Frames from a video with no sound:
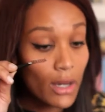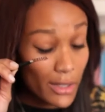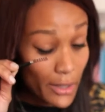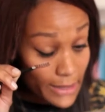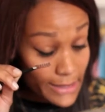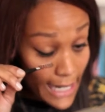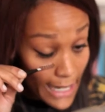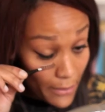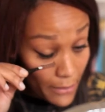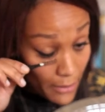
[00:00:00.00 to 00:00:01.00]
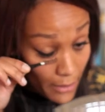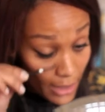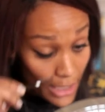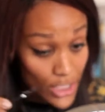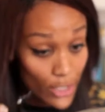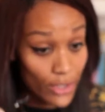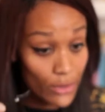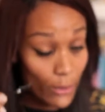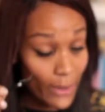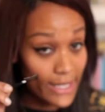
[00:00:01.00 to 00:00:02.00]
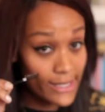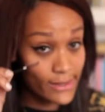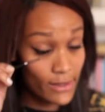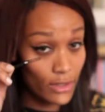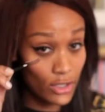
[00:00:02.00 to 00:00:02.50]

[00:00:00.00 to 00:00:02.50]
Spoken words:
look down, and you can always